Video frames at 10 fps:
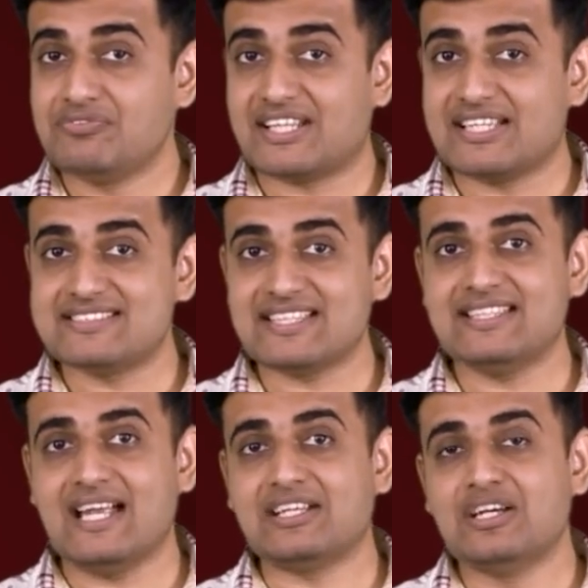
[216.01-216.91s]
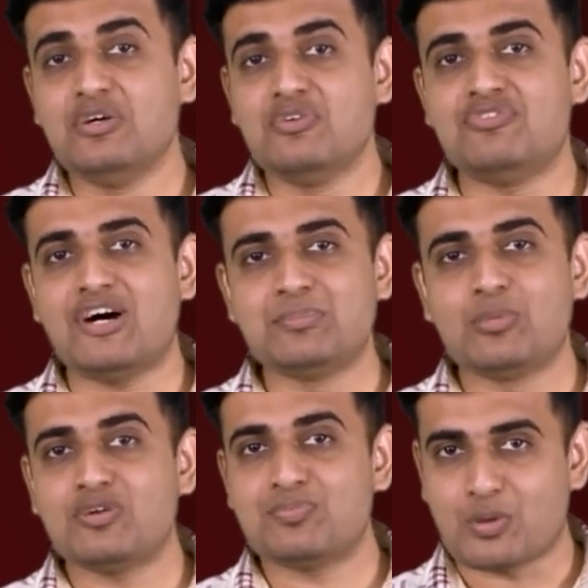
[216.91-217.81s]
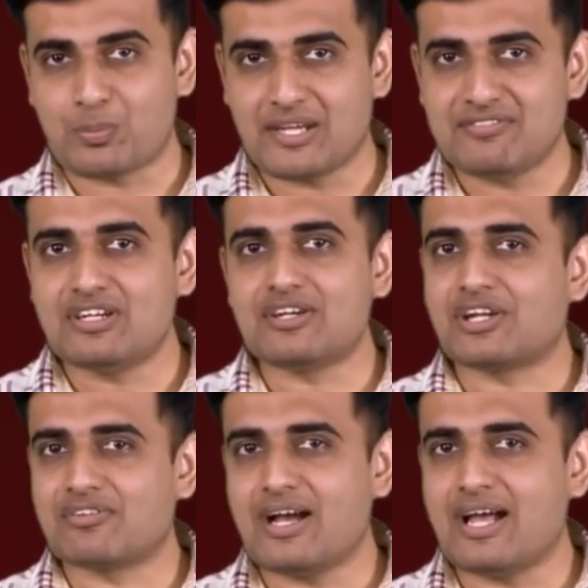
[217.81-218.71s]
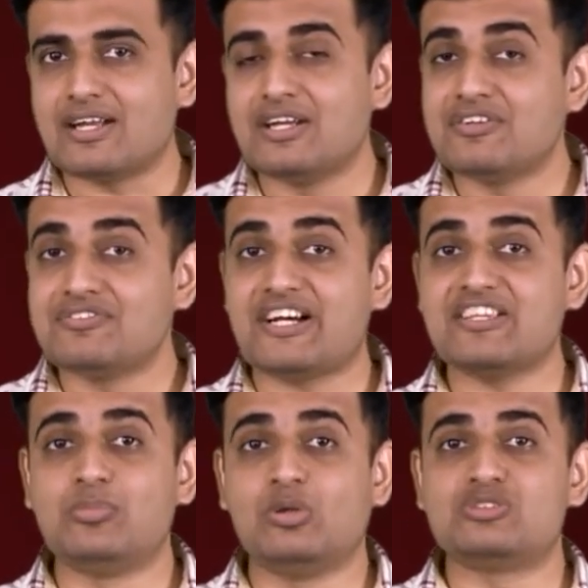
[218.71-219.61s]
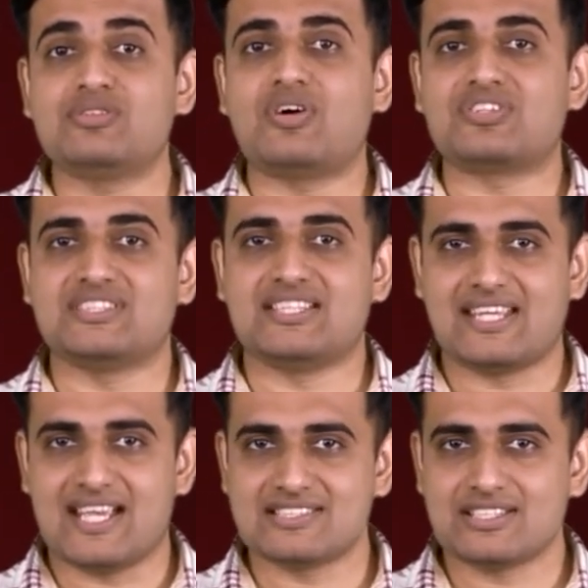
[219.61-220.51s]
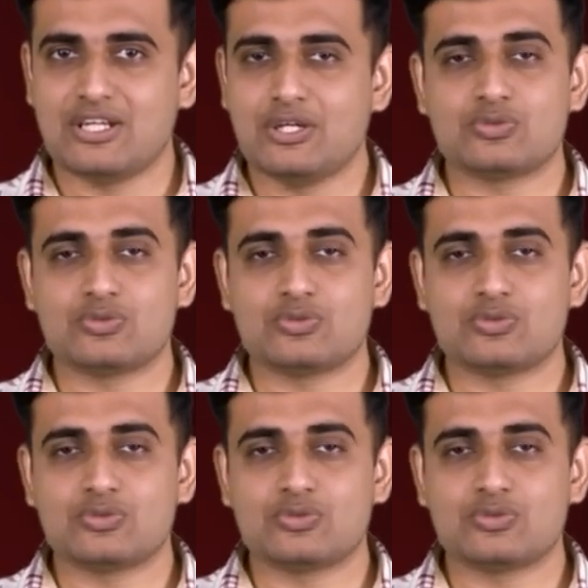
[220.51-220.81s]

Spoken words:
we can say that 1 mole of propane will require 5 moles of oxygen gas.